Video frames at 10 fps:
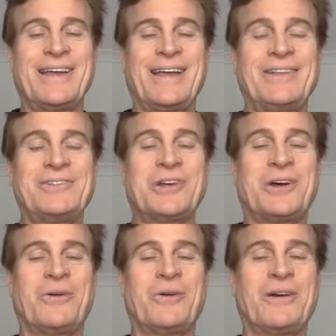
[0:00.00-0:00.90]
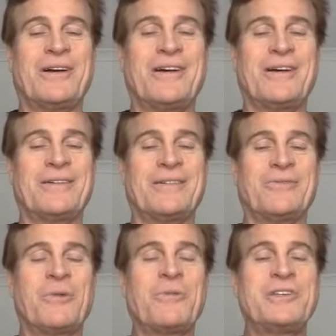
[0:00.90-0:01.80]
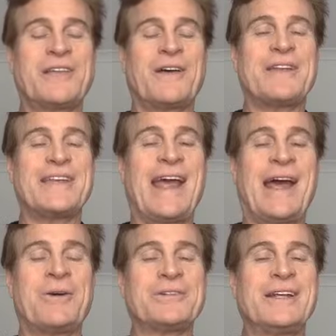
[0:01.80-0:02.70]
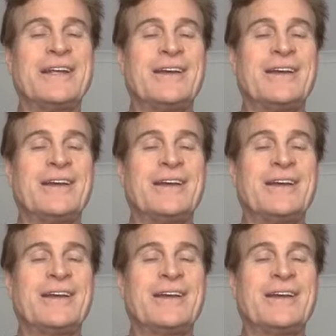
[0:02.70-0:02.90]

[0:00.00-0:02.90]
And so when we stuff it down,